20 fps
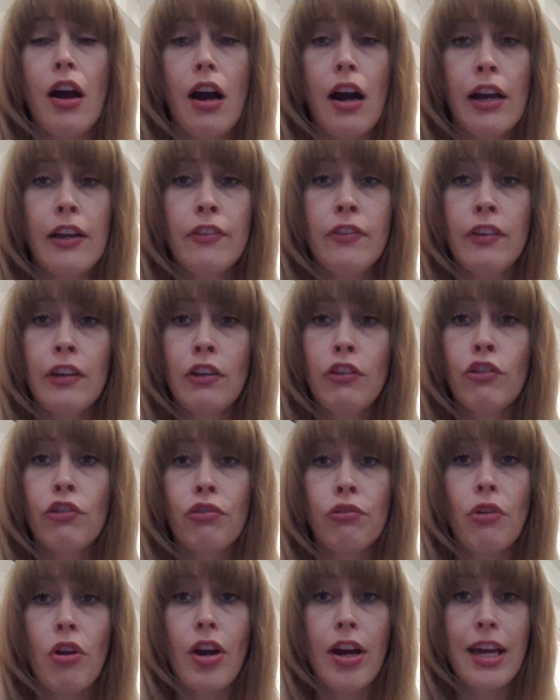I did
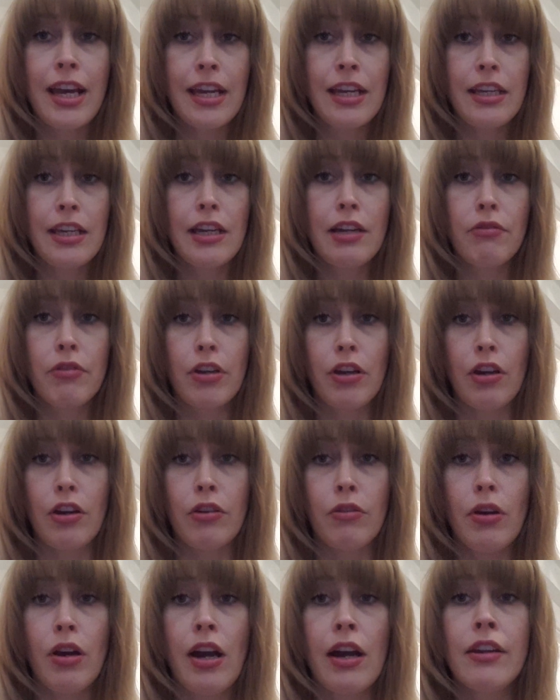try a year
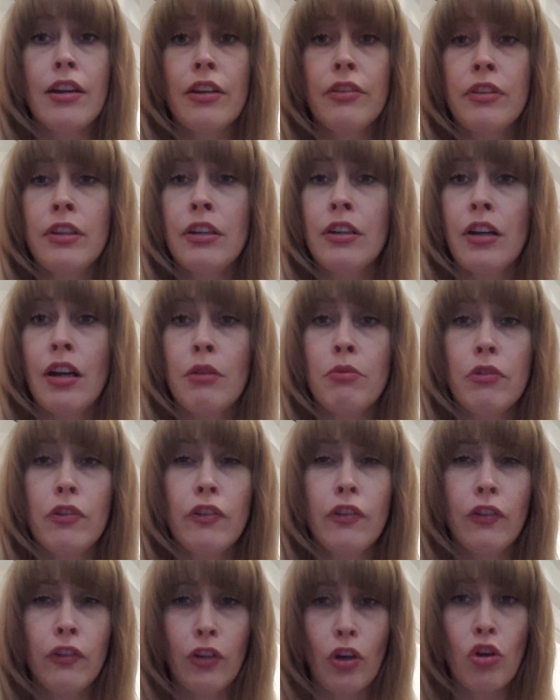ago, and I think I
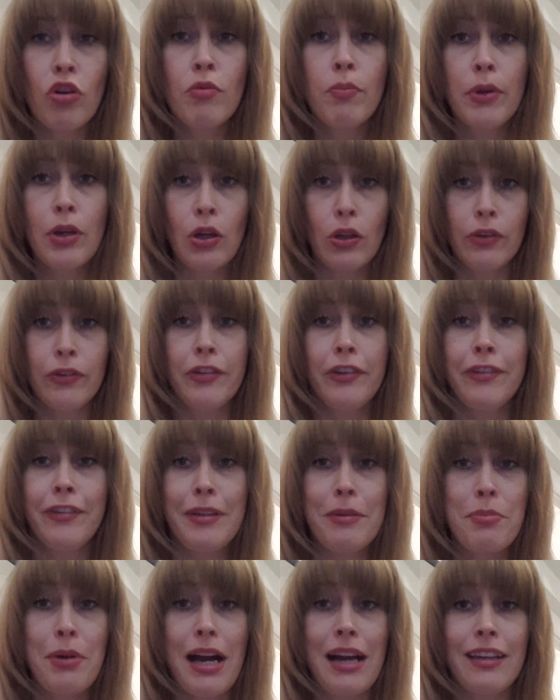was so beyond
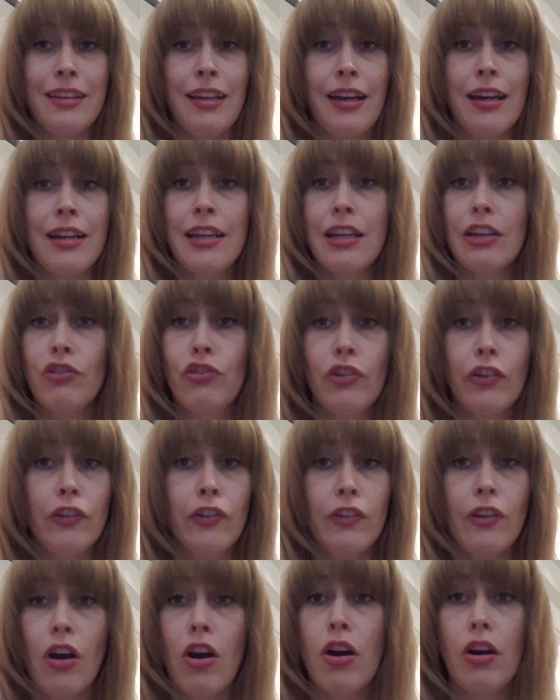dizzy back then, it
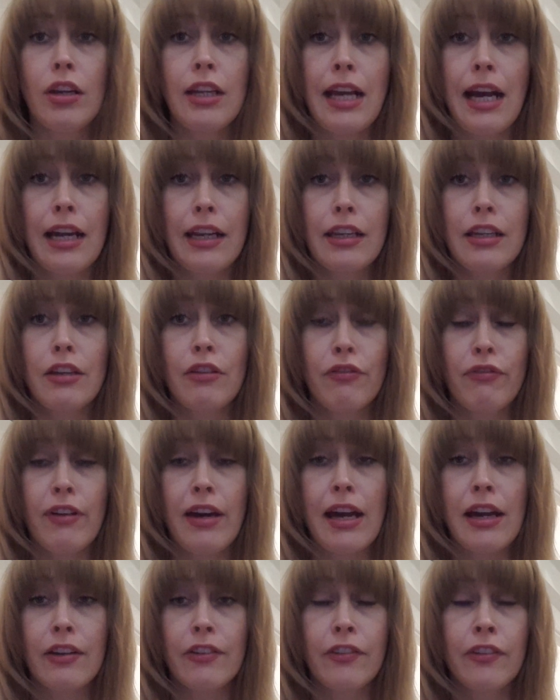just hardly had any
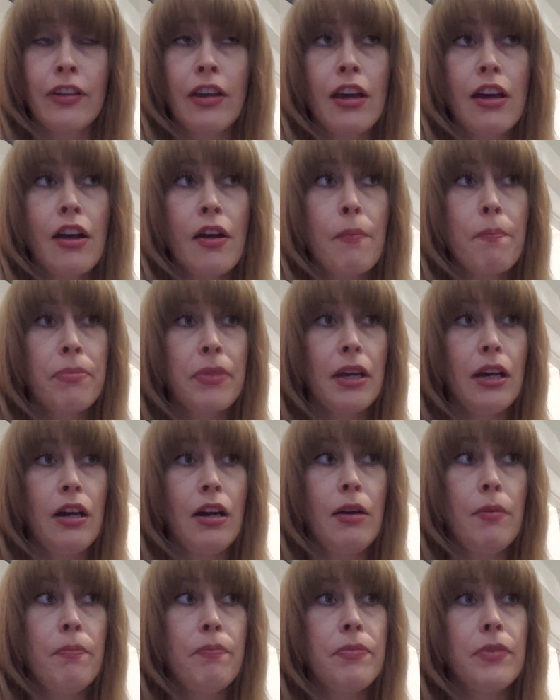effect.
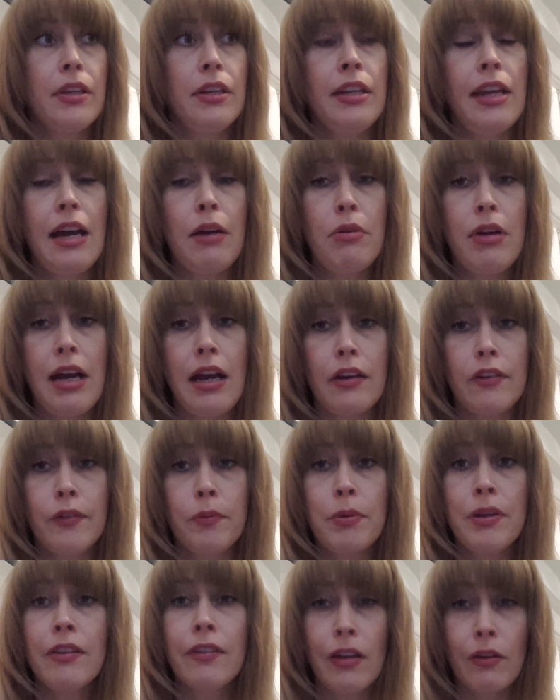Now it
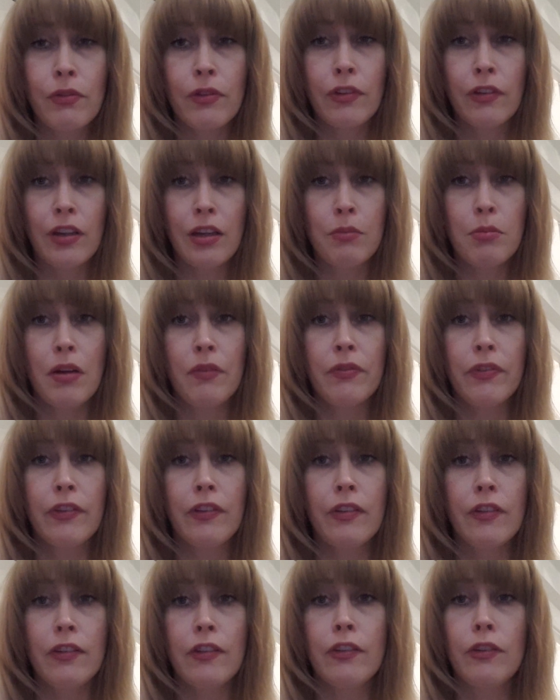has been 17
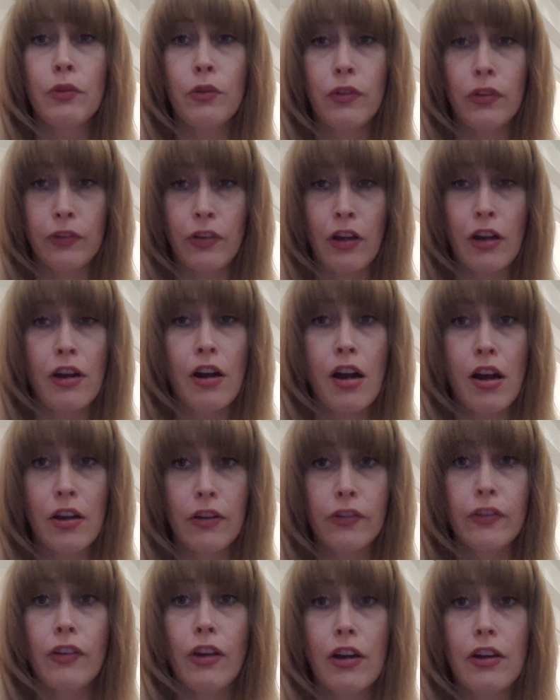months since this all
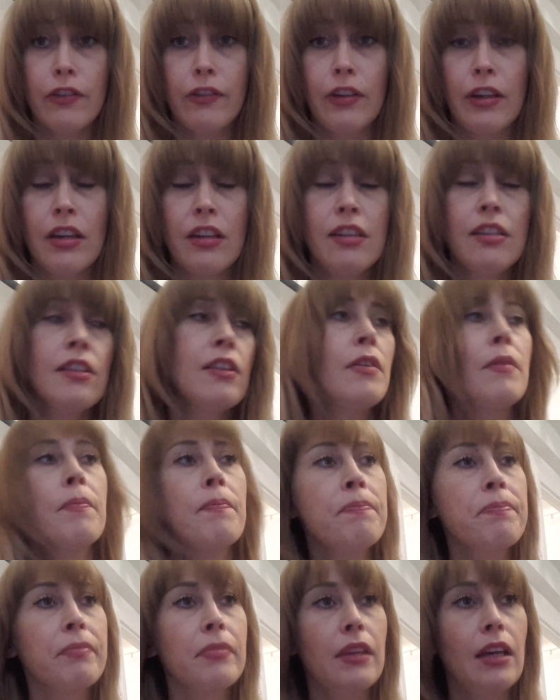started,
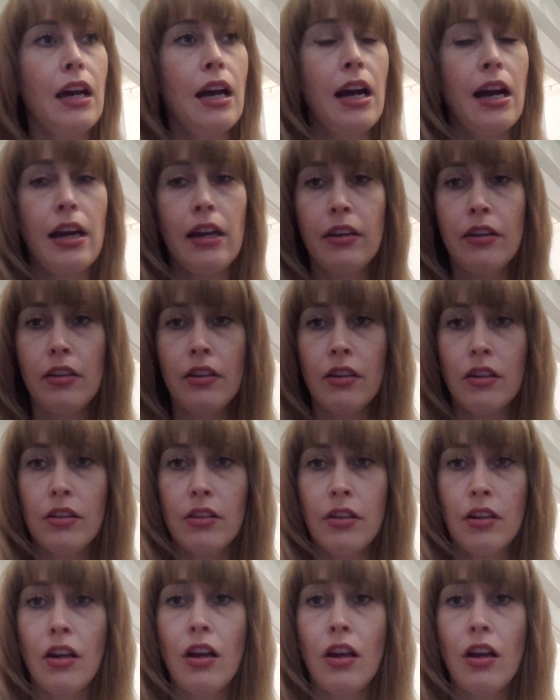and